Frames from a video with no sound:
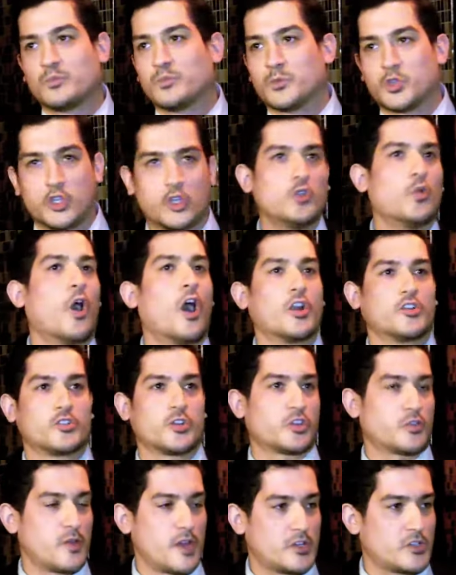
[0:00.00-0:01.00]

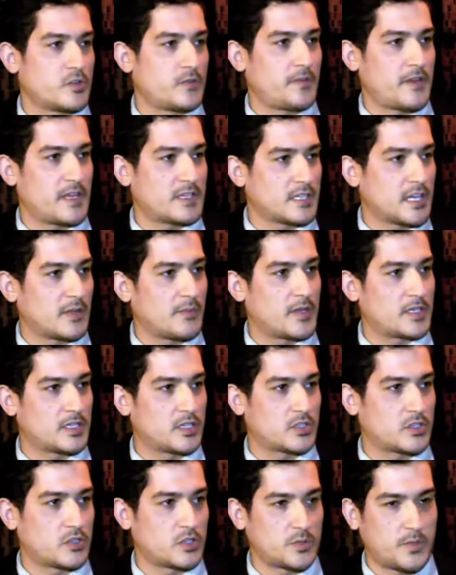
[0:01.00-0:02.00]
200, 300 fans like my
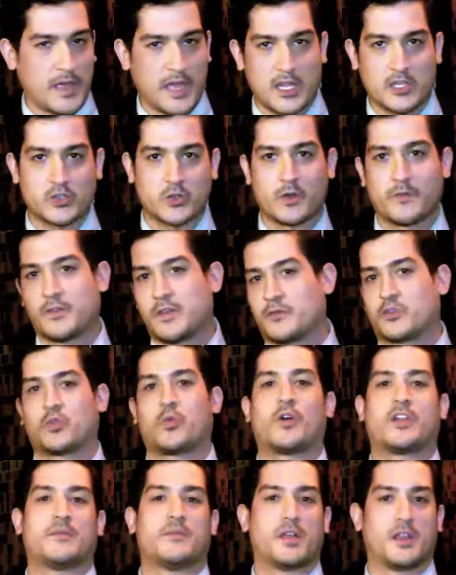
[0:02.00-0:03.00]
sister's page, or if you have
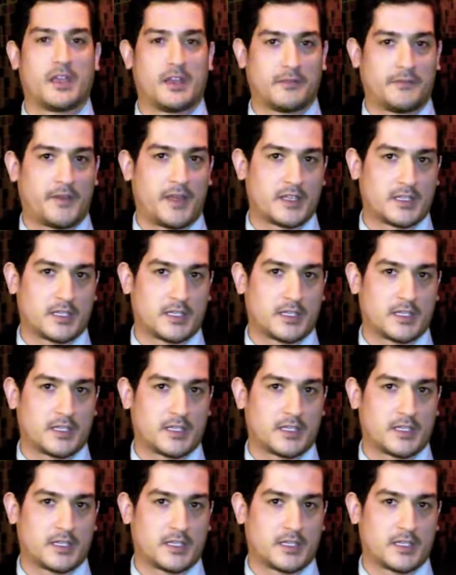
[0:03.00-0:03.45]
20 million fans